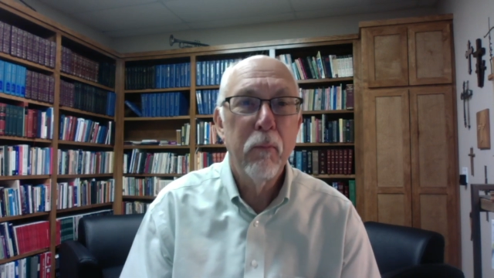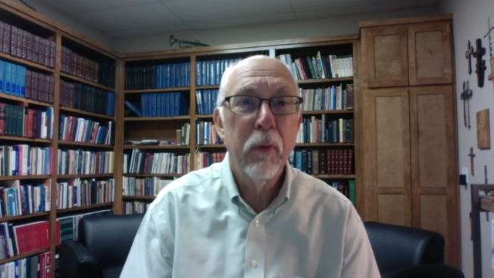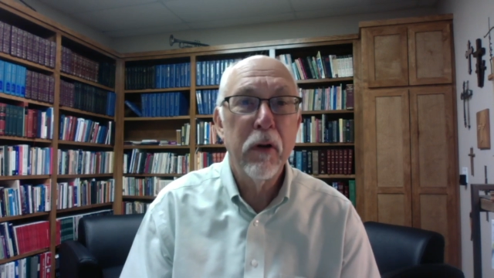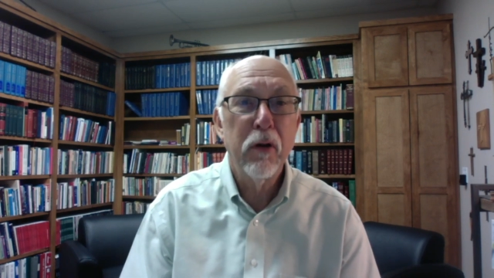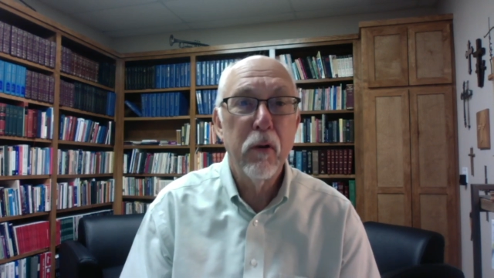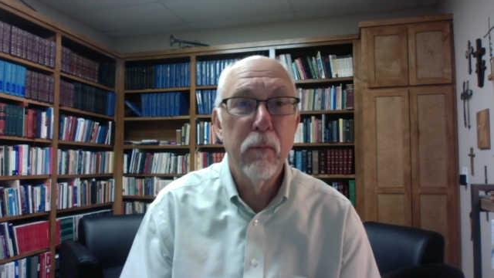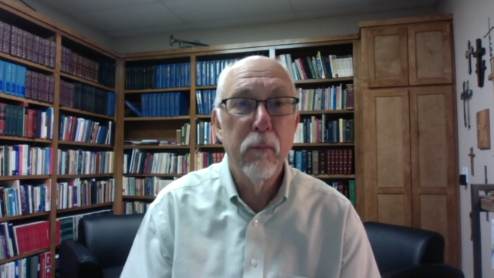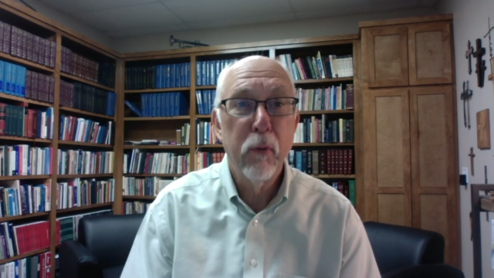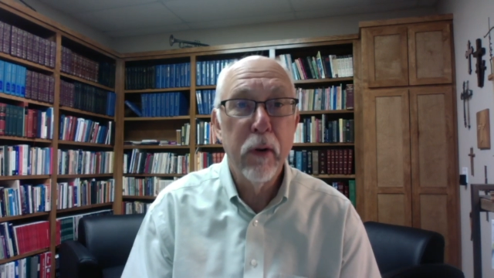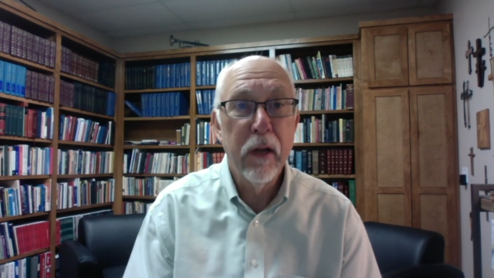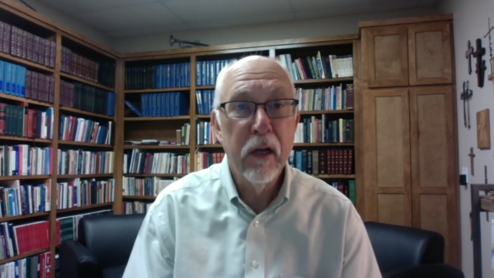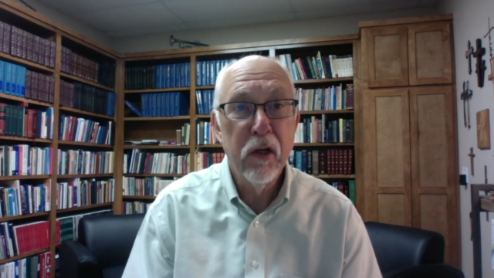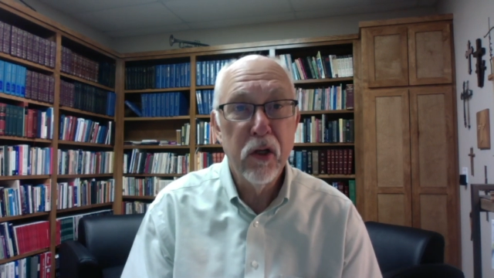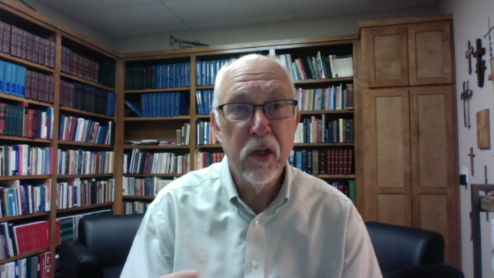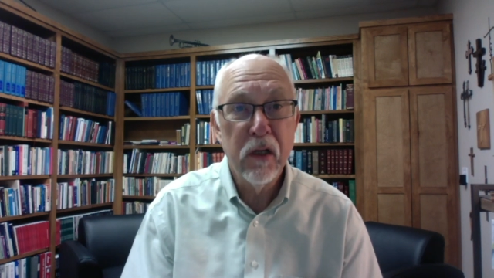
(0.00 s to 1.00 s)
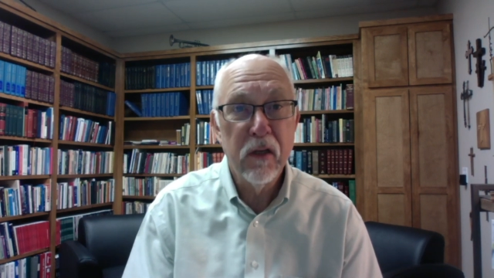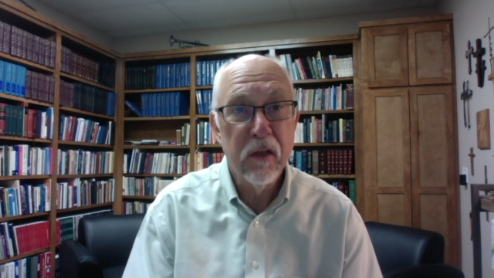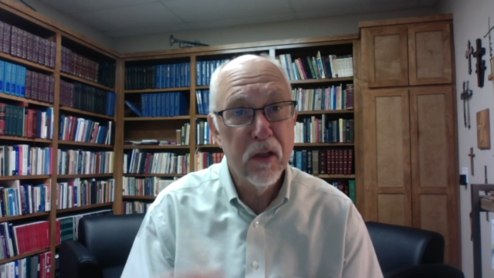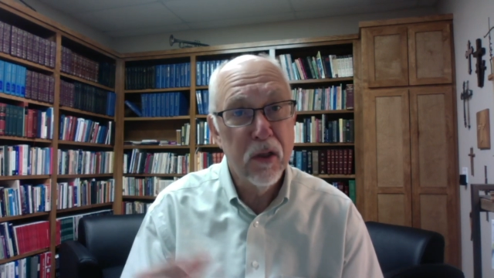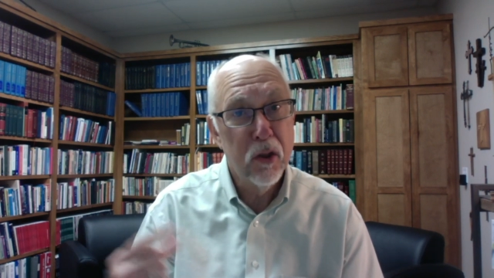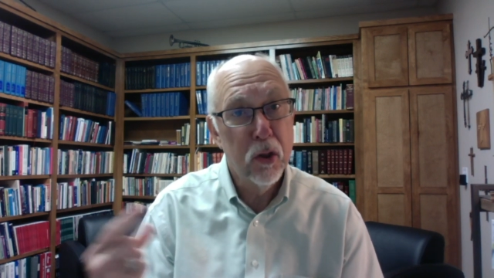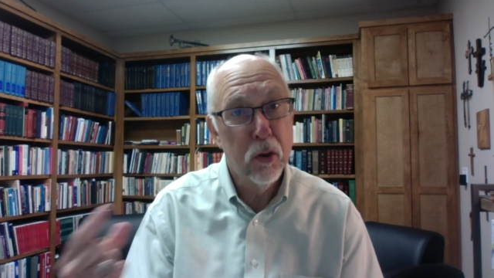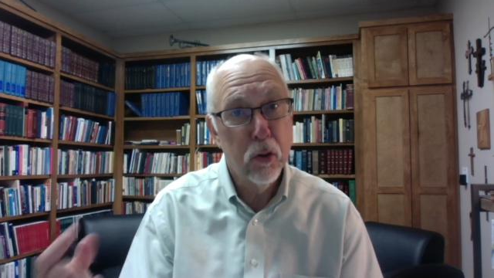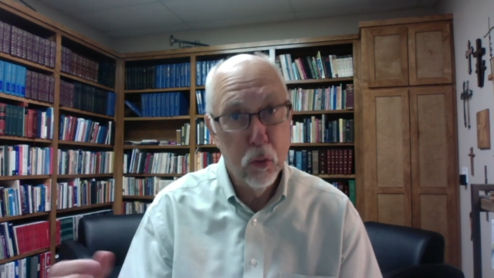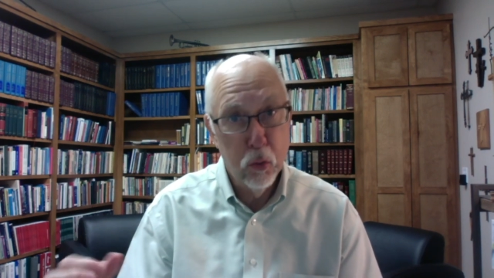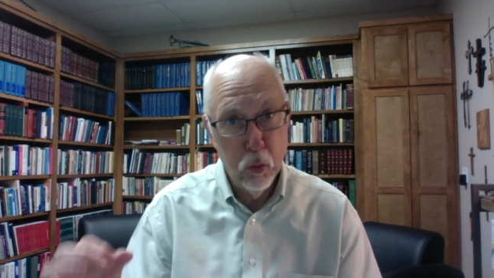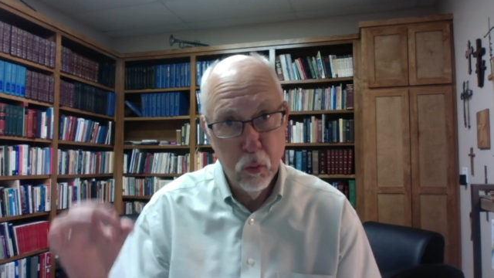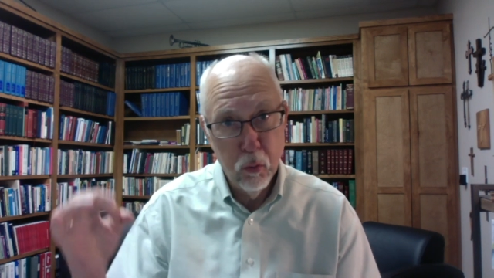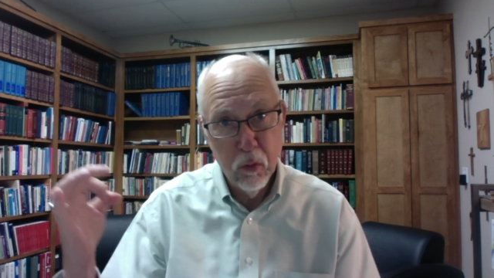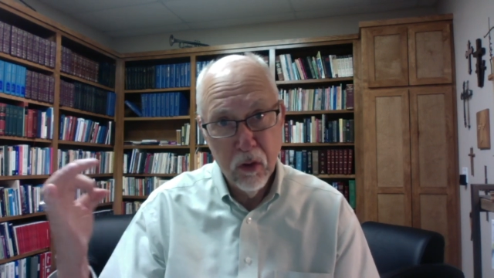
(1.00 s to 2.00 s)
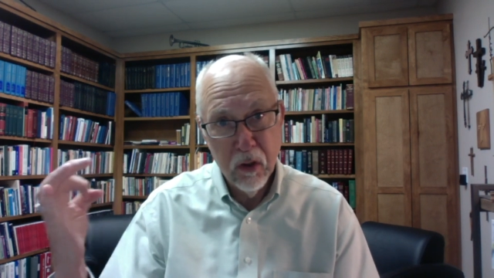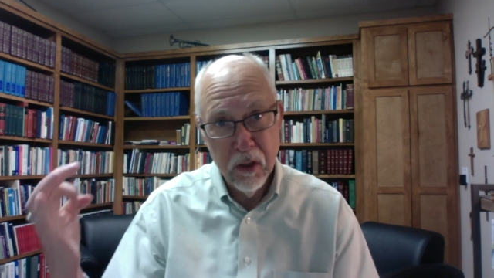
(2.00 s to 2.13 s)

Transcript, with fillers: but to bring Jesus to